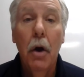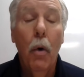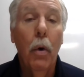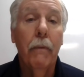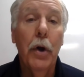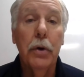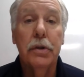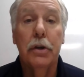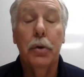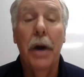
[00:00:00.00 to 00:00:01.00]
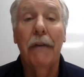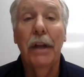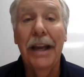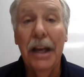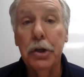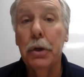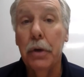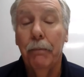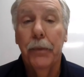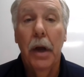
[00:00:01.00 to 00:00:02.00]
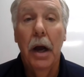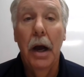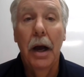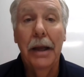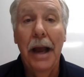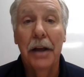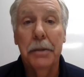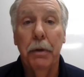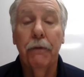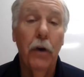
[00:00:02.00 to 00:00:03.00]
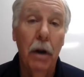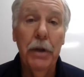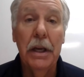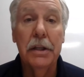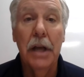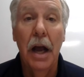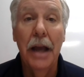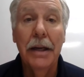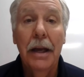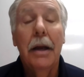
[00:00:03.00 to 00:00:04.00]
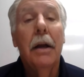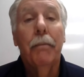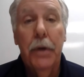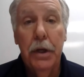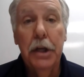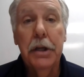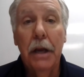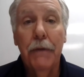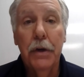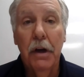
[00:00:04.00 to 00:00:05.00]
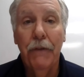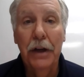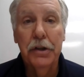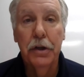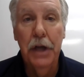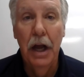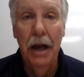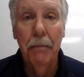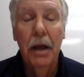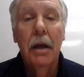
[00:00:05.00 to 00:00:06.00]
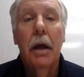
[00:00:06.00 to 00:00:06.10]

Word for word: or those traveling into uh, Casper from the east side. You need to give yourself extra time.